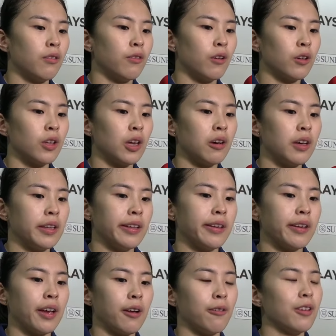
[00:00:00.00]
For now, I
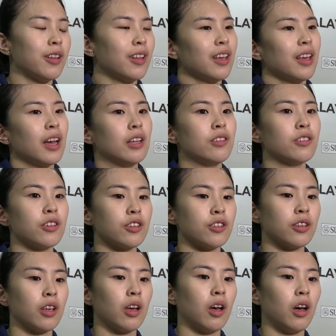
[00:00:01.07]
think every day I
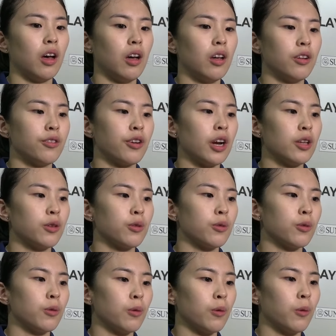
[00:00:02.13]
just try
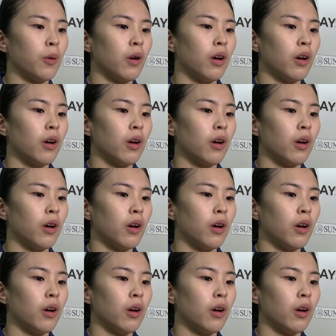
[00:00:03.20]
to